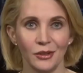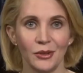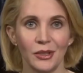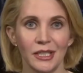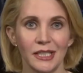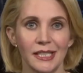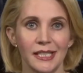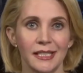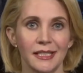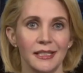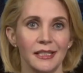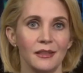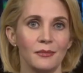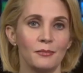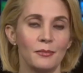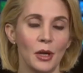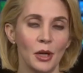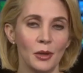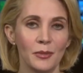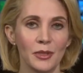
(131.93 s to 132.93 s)
you could see
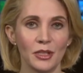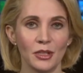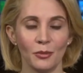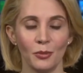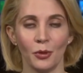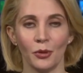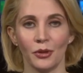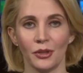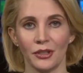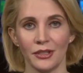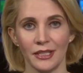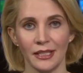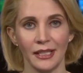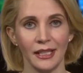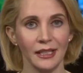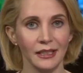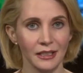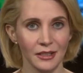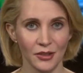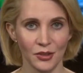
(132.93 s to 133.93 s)
Bauman supporters and
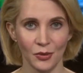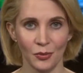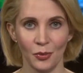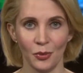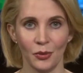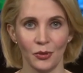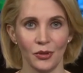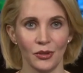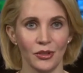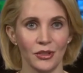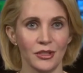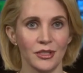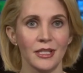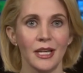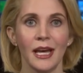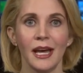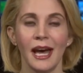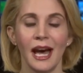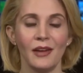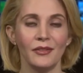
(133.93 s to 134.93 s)
Ellis supporters
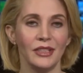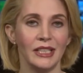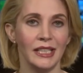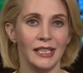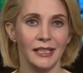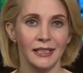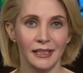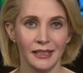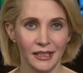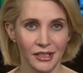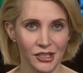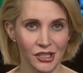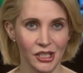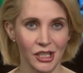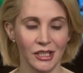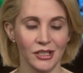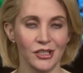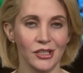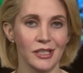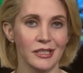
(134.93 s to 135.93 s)
having heated
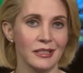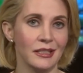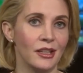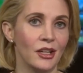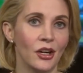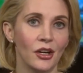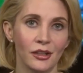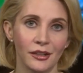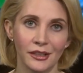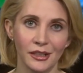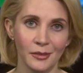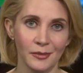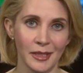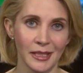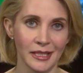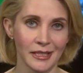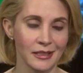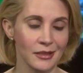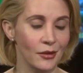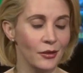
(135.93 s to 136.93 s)
exchanges and
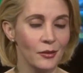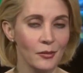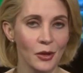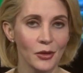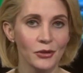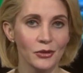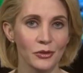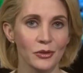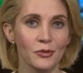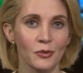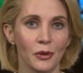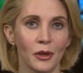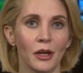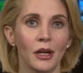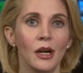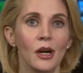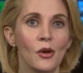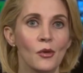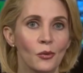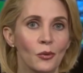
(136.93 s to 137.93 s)
arguments. So emotions were
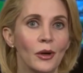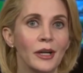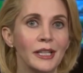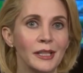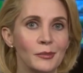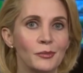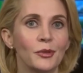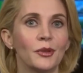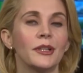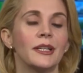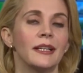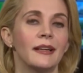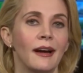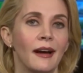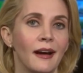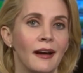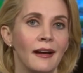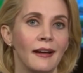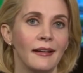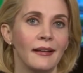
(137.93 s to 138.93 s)
running pretty
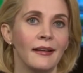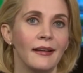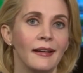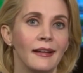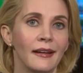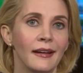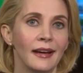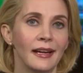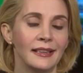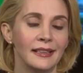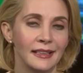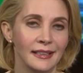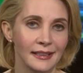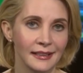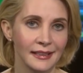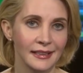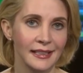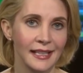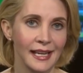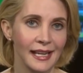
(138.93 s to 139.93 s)
high. At the end of
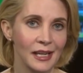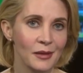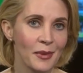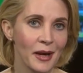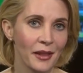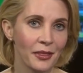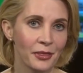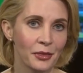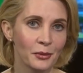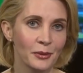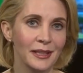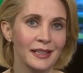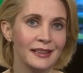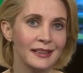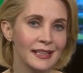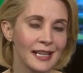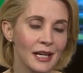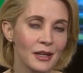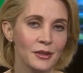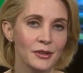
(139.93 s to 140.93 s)
the day, about
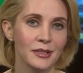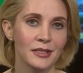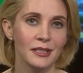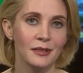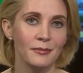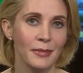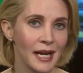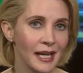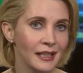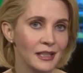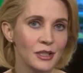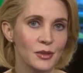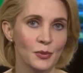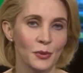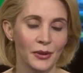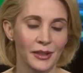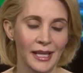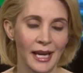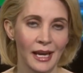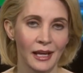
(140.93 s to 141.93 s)
3,000 ballots
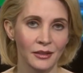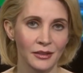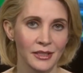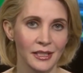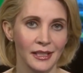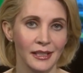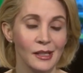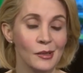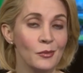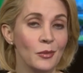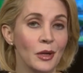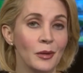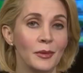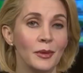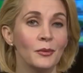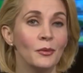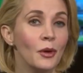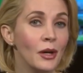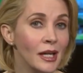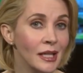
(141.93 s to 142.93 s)
were counted and
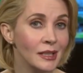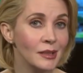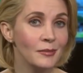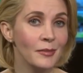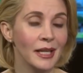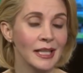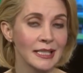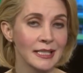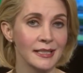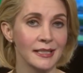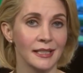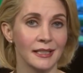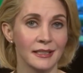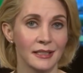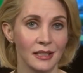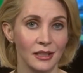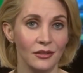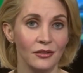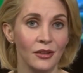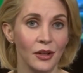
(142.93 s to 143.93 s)
Bauman won by
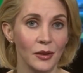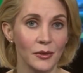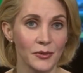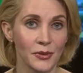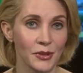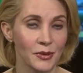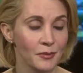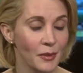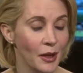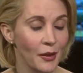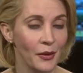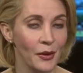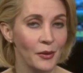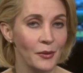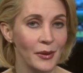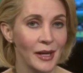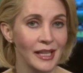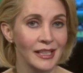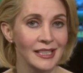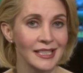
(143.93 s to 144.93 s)
60 votes, although
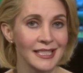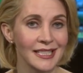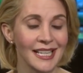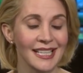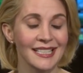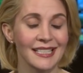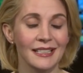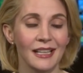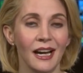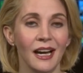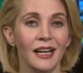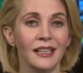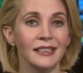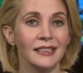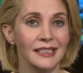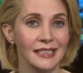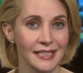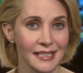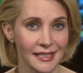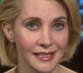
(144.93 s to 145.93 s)
Ellis has not
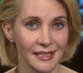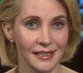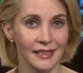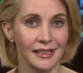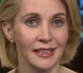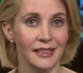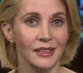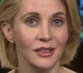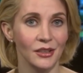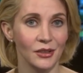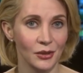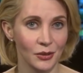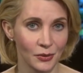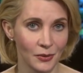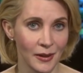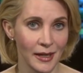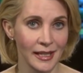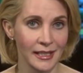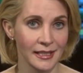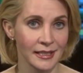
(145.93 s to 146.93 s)
conceded the
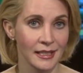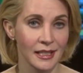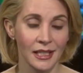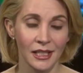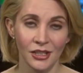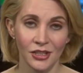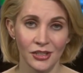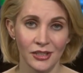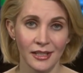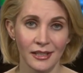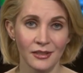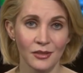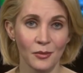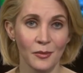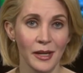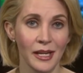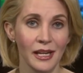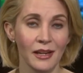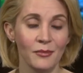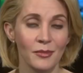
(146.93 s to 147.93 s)
race. She says there
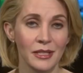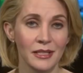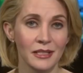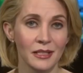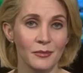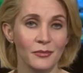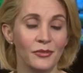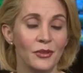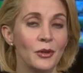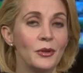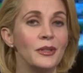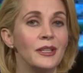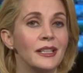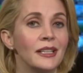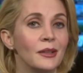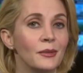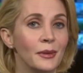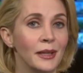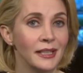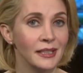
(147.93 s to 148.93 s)
may have been some voting
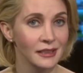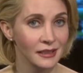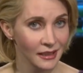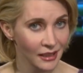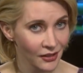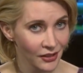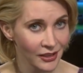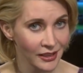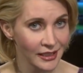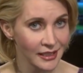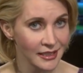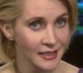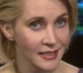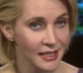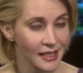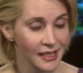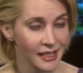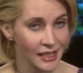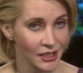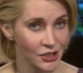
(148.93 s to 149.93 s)
irregularities
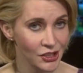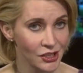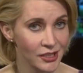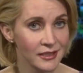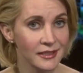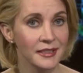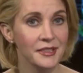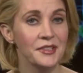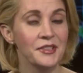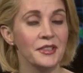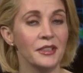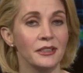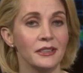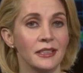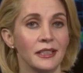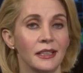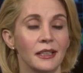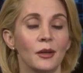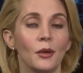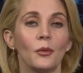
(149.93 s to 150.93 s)
and she's
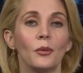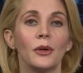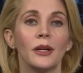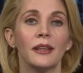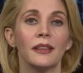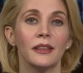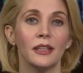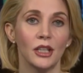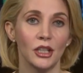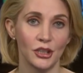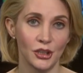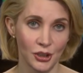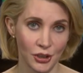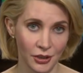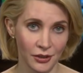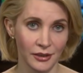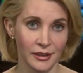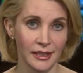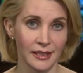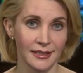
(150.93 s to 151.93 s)
consulting with
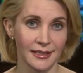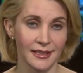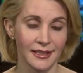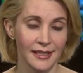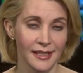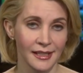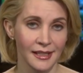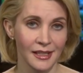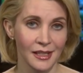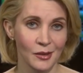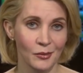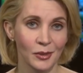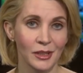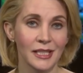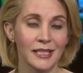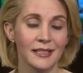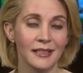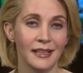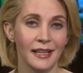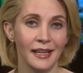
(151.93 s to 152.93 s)
attorneys.
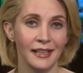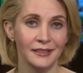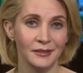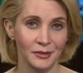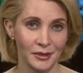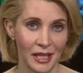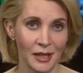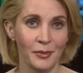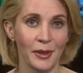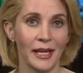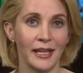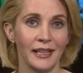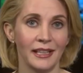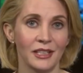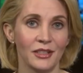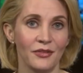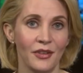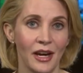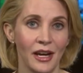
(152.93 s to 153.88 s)
Melissa Caen, KPIX